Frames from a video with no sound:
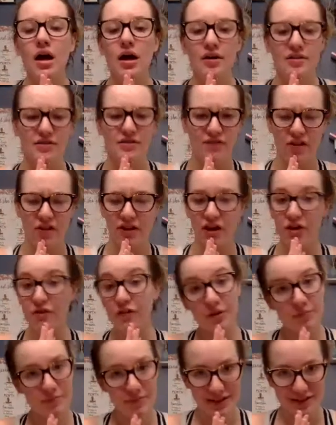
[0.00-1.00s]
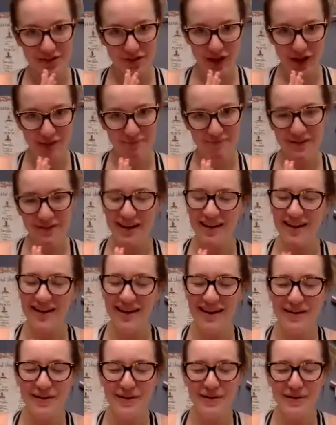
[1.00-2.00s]
It's falling over, but that's okay.
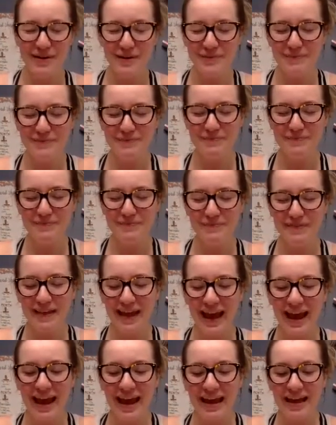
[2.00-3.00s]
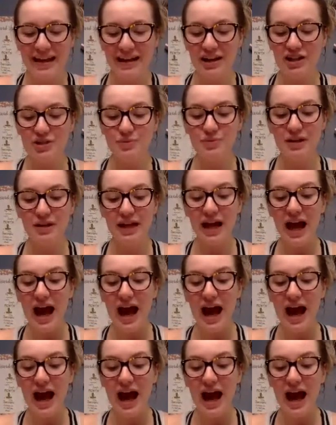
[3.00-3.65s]
And I feel like